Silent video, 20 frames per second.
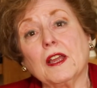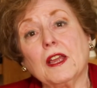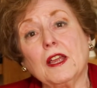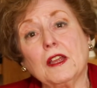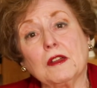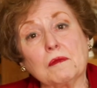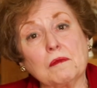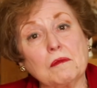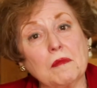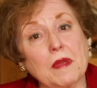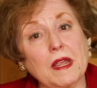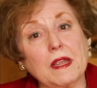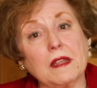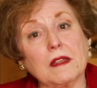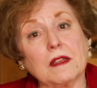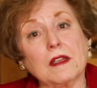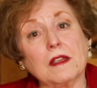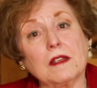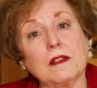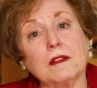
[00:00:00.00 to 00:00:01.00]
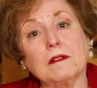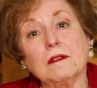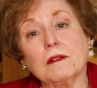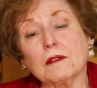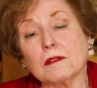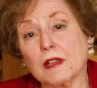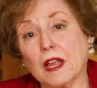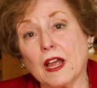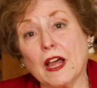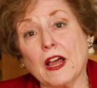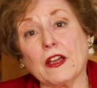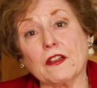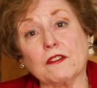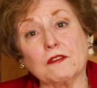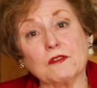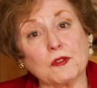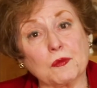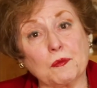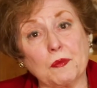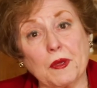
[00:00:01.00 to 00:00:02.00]
in making
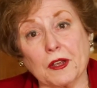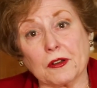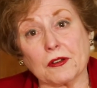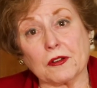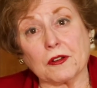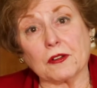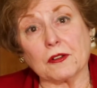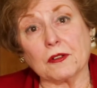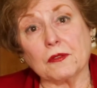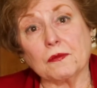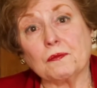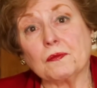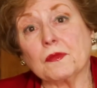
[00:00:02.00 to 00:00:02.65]
lives better